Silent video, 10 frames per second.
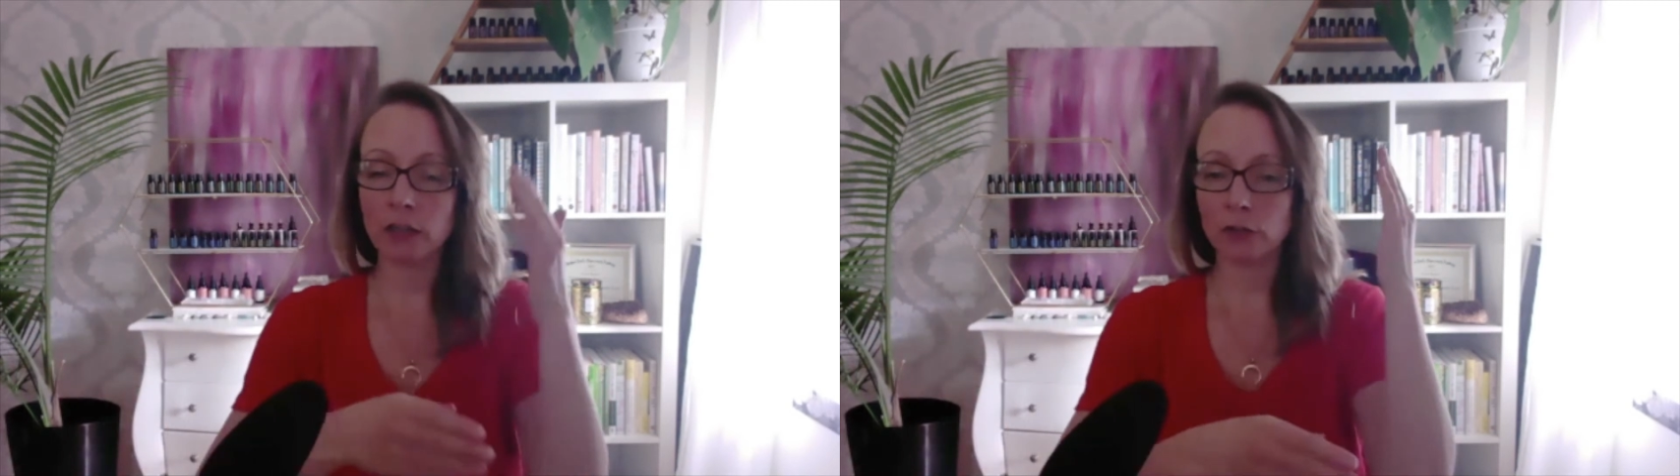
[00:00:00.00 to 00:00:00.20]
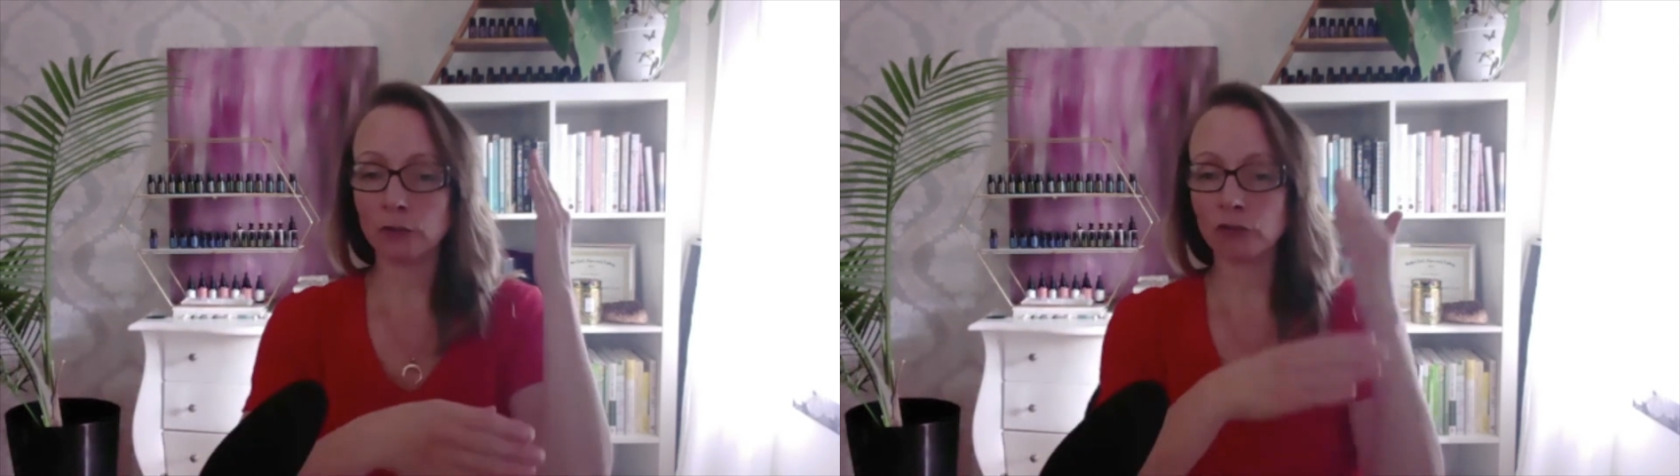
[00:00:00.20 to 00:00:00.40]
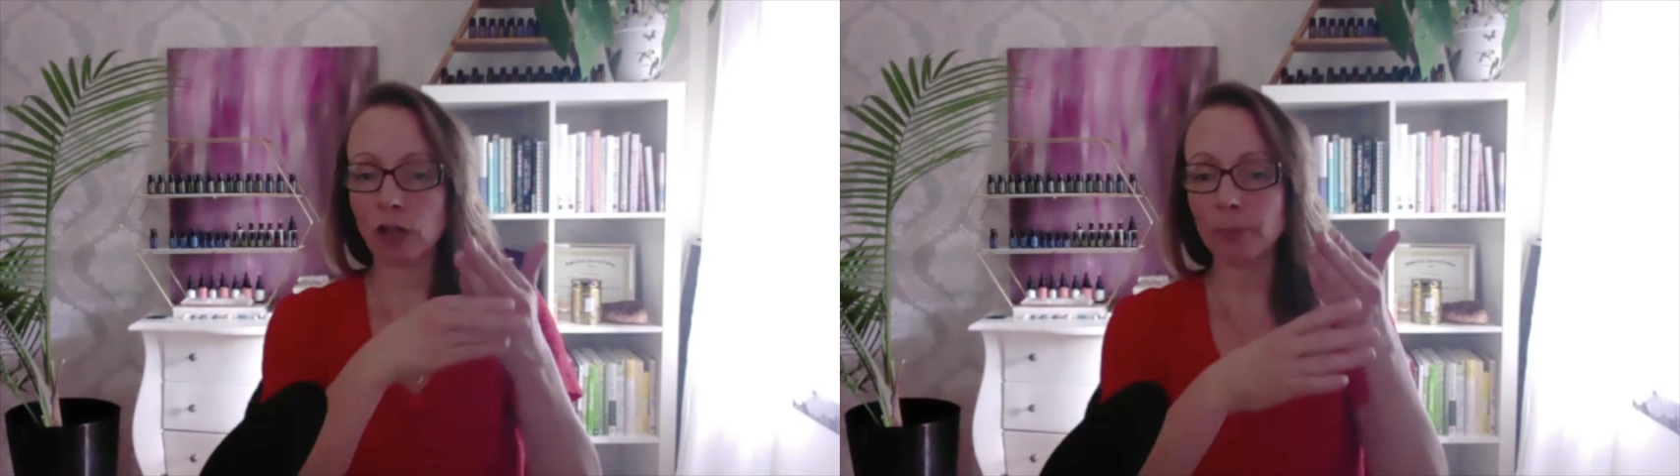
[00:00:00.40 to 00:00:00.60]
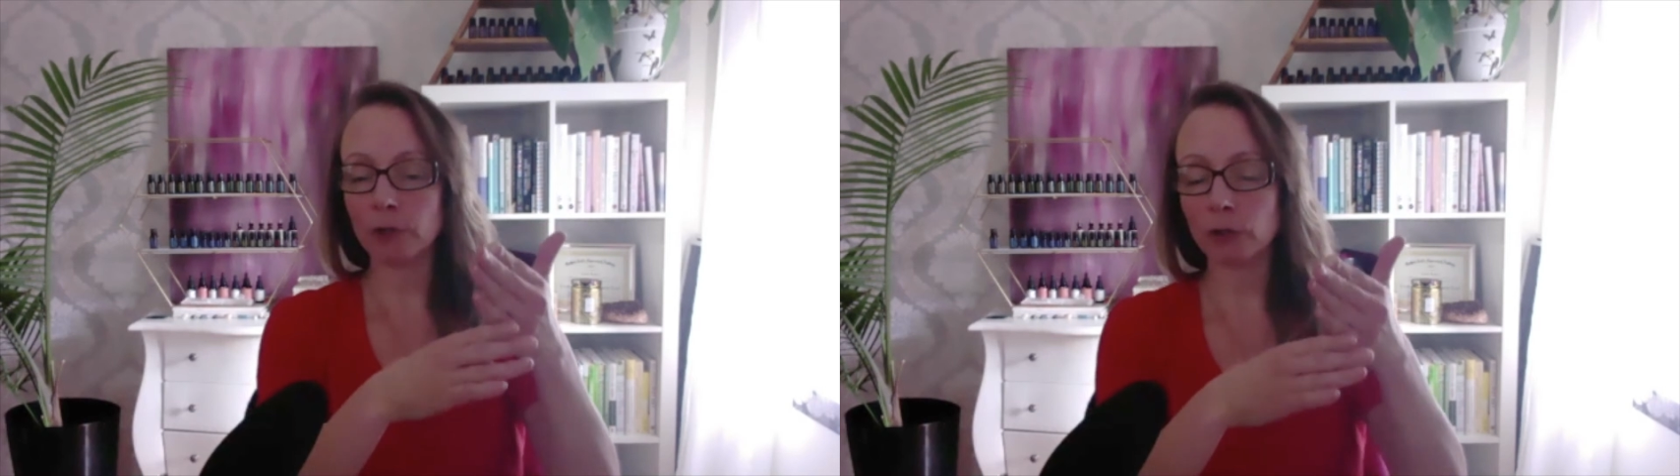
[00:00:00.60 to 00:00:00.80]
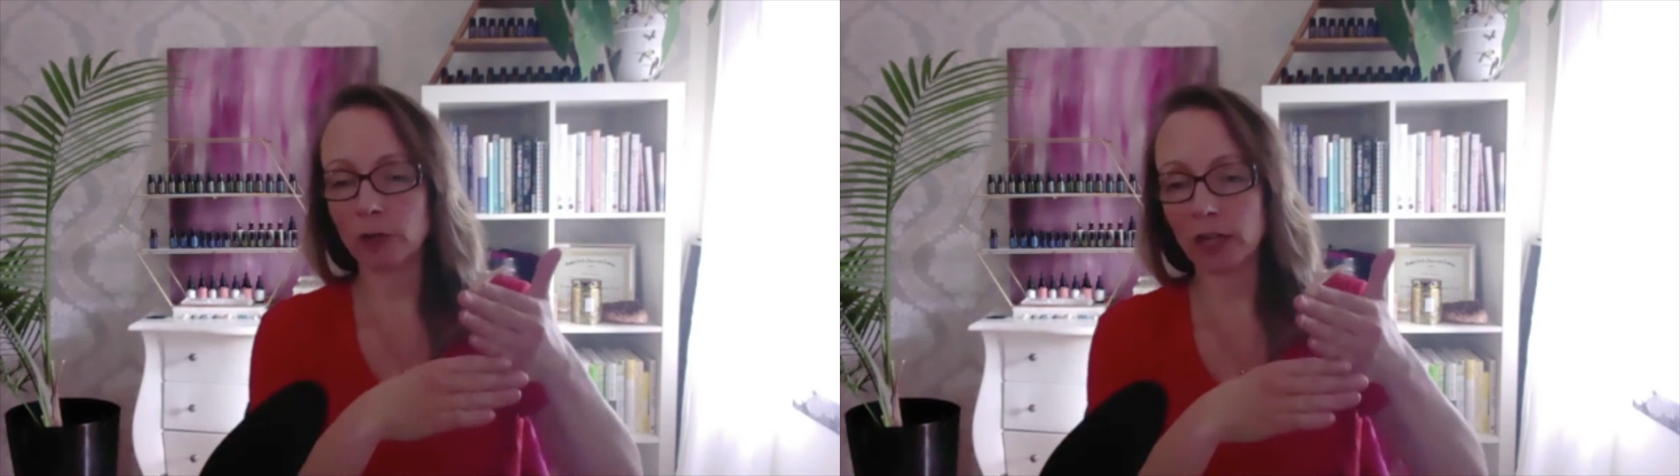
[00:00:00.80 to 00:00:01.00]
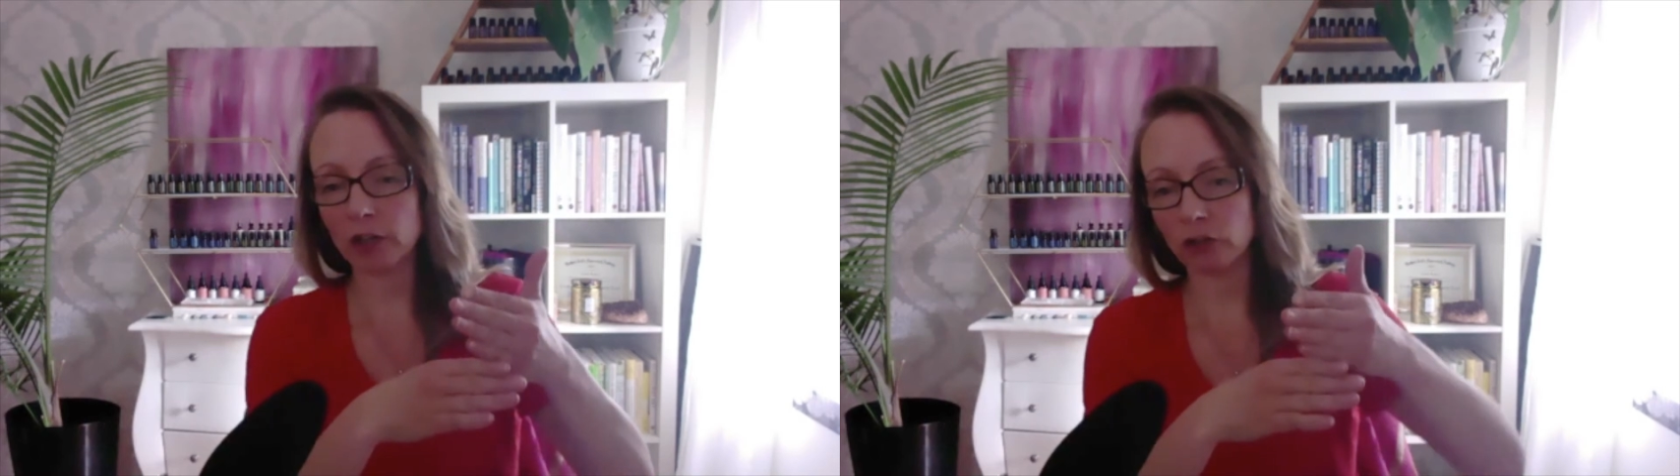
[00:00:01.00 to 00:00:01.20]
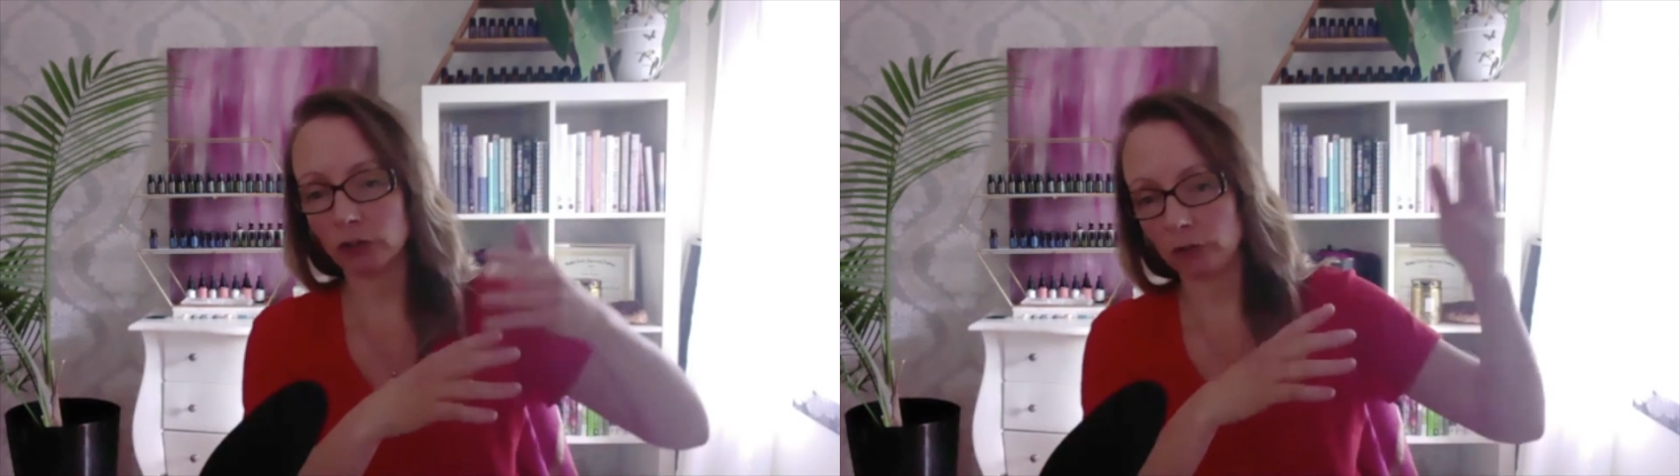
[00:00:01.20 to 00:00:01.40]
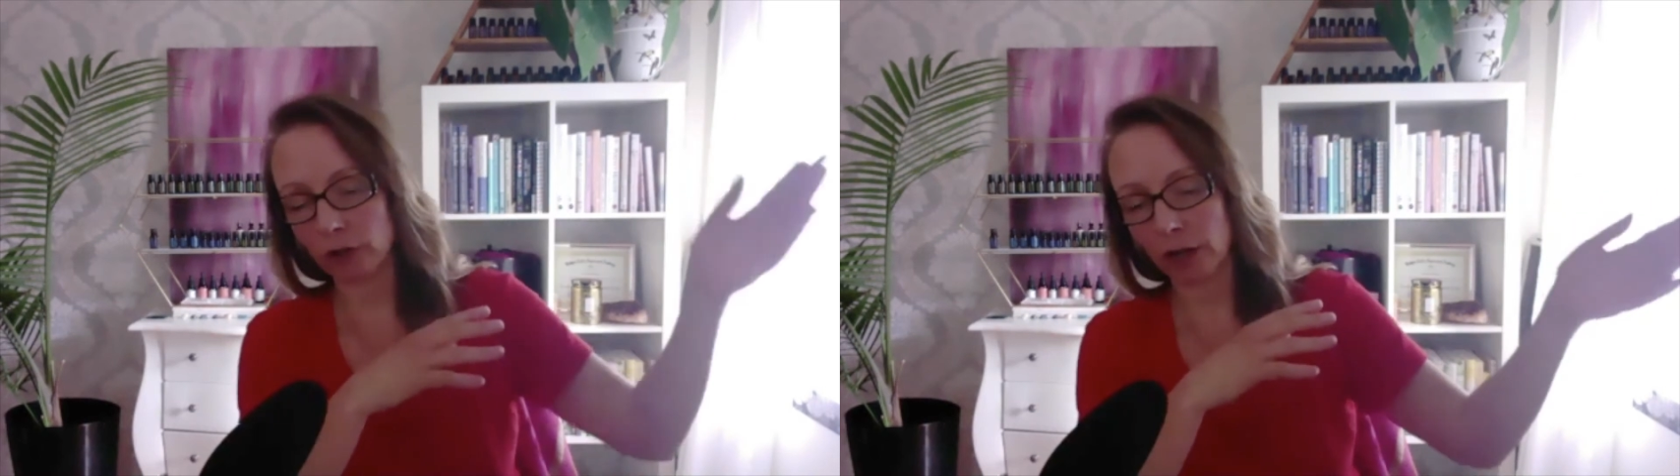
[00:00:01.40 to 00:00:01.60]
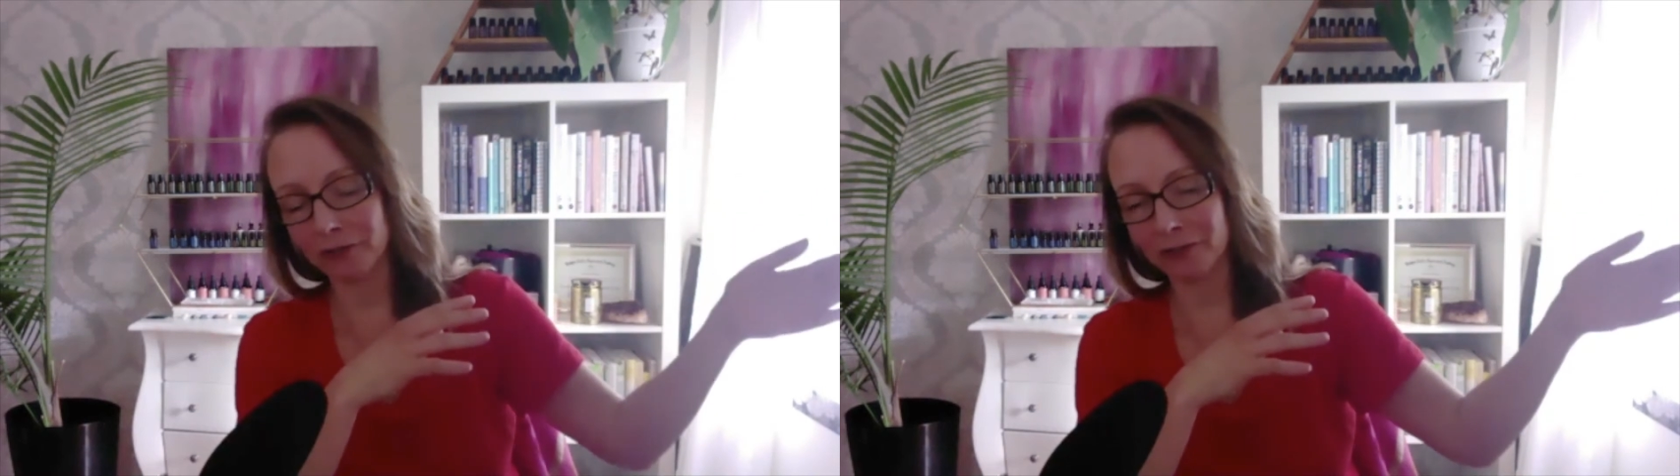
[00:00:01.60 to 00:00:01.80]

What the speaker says: you stop the creation, you're done.